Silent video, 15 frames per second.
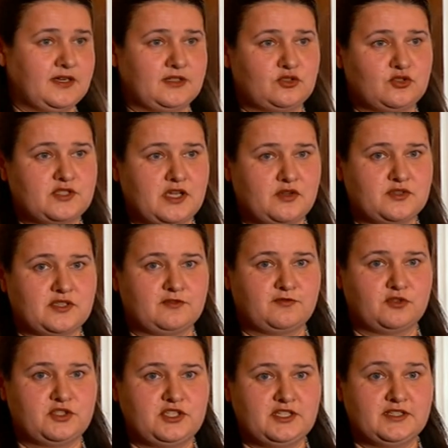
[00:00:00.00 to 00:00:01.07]
uh,
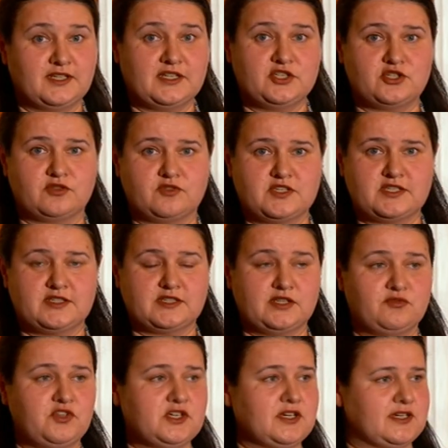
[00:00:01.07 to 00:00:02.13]
2014, and she
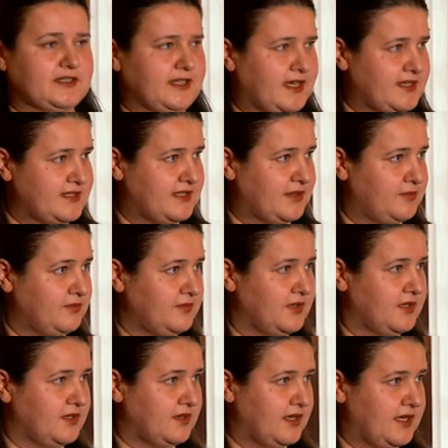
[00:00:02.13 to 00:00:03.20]
recently recognized them
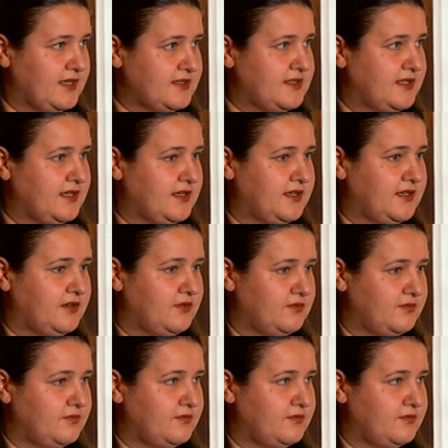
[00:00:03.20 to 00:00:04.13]
as the